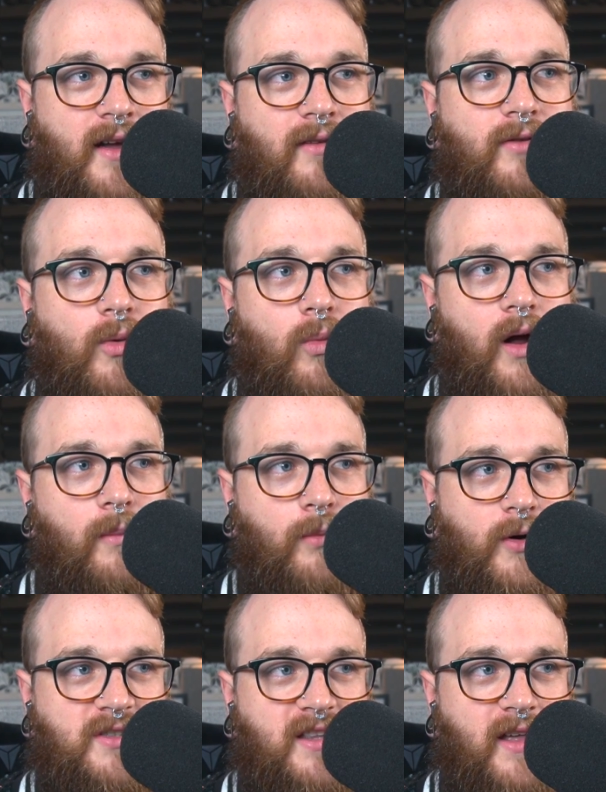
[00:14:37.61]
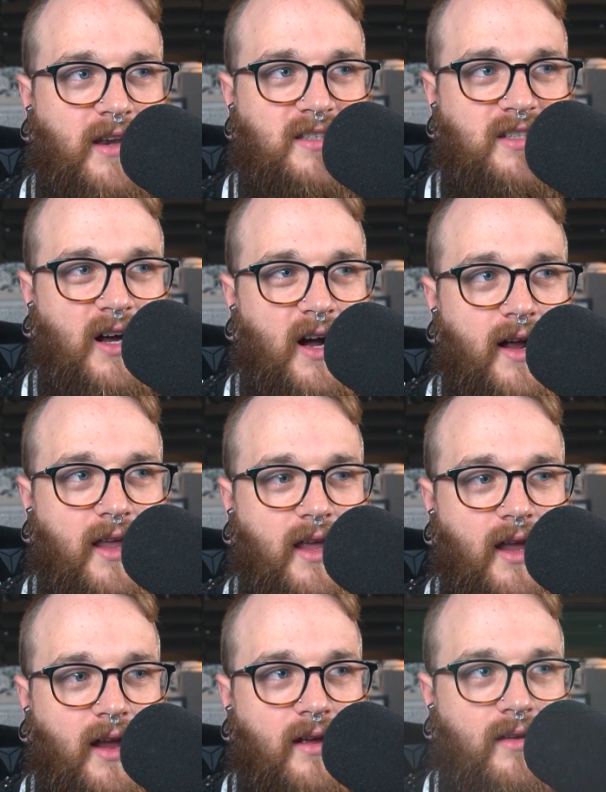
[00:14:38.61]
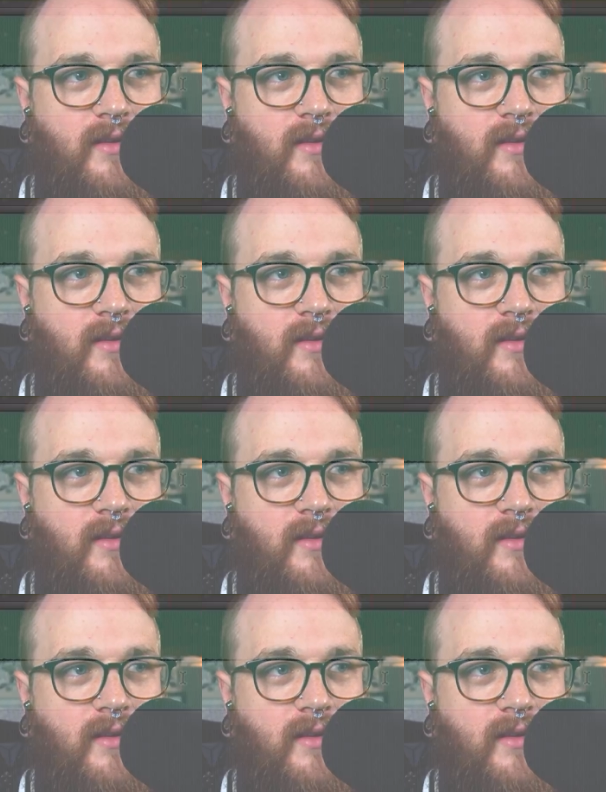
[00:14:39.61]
for one person that is talking,